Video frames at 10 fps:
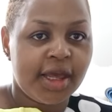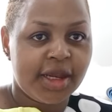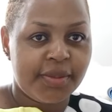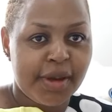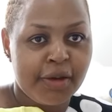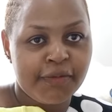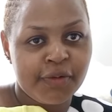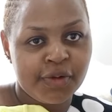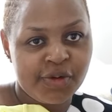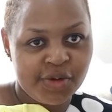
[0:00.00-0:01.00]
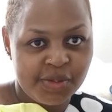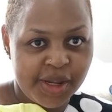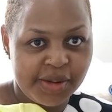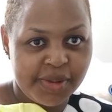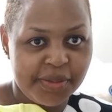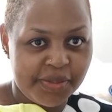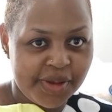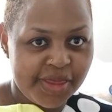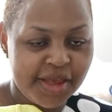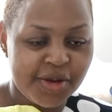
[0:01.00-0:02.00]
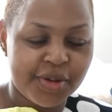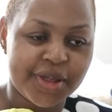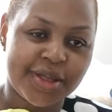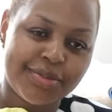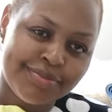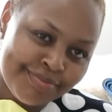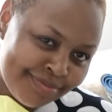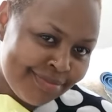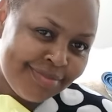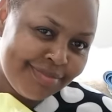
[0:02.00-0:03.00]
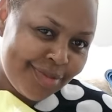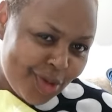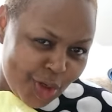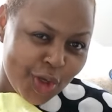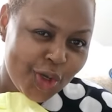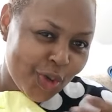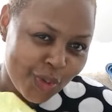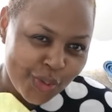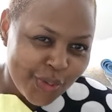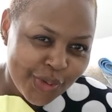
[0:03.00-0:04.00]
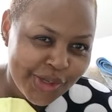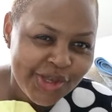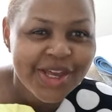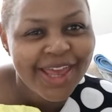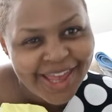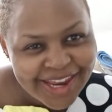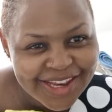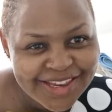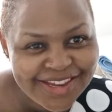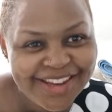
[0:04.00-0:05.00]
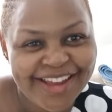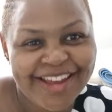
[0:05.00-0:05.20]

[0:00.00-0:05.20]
and above don't mind my breathing because you know, you get it.